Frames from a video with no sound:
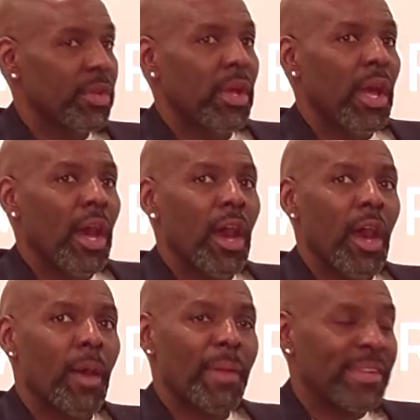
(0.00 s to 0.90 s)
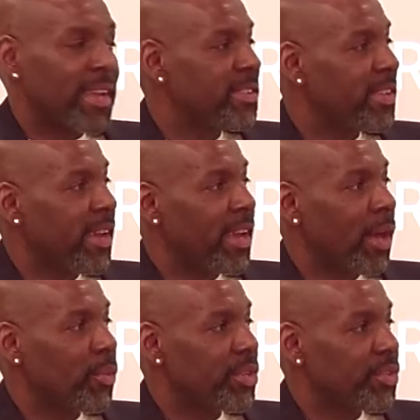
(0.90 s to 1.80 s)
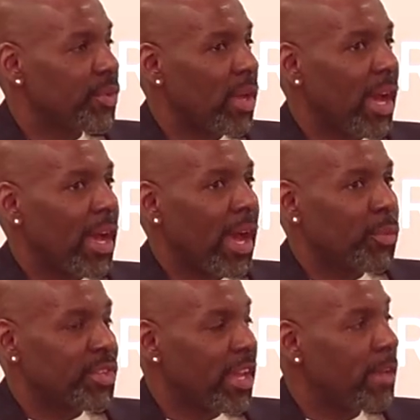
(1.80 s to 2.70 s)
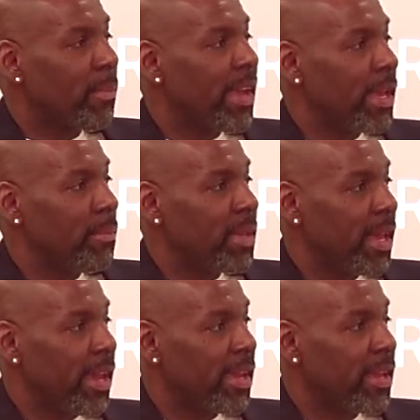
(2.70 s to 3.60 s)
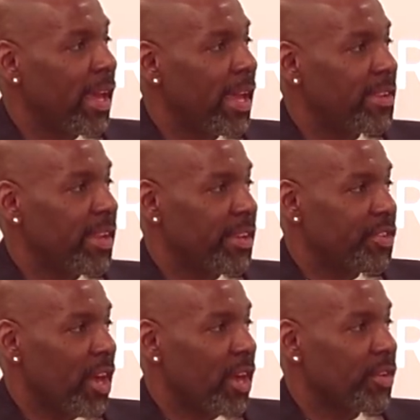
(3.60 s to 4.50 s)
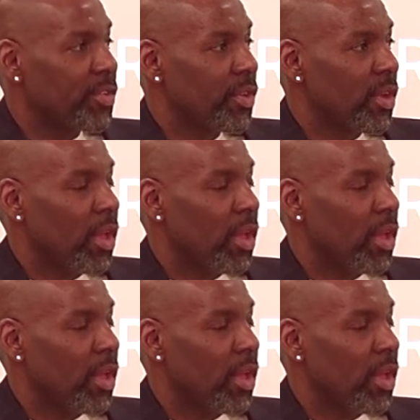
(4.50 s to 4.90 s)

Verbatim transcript: Uh-huh. As I said, I was getting my MBA at St. John's.